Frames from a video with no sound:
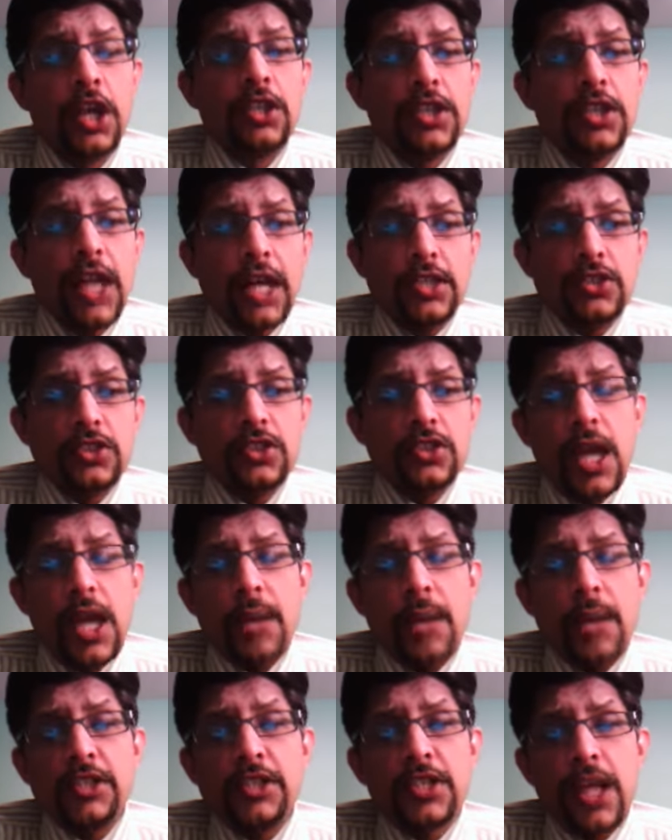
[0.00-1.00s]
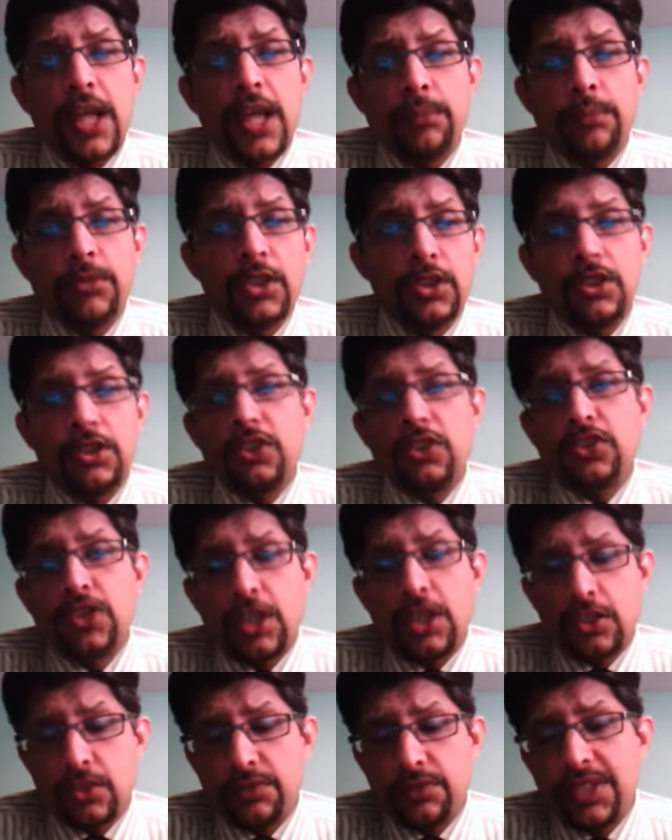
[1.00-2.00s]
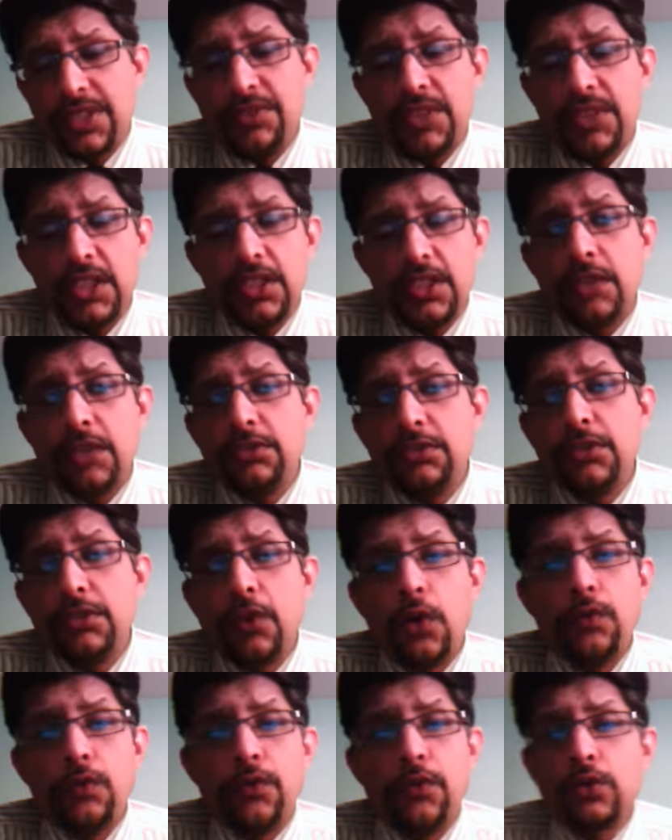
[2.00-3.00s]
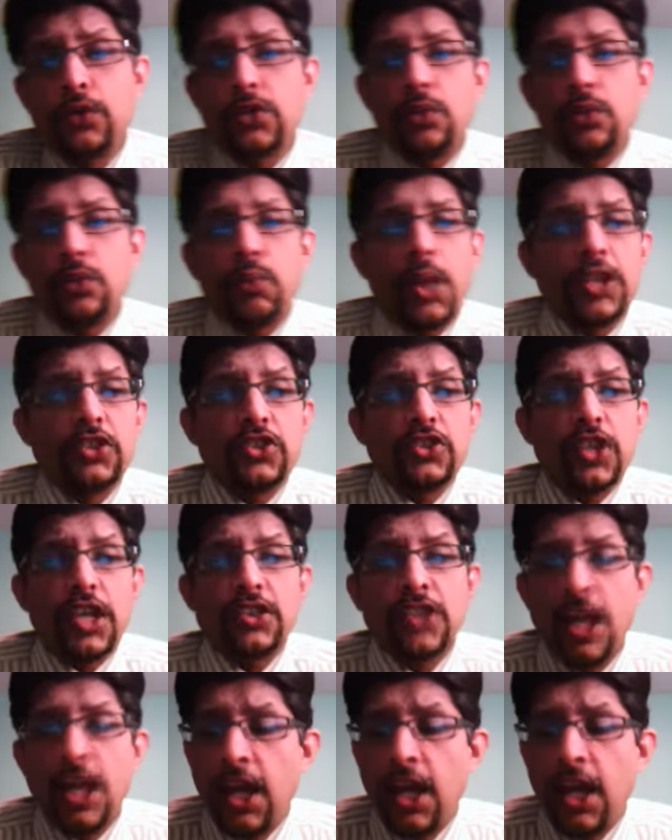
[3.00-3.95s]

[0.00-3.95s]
Darren Sammy slammed 36 of 17 deliveries, 4 fours and 1 six.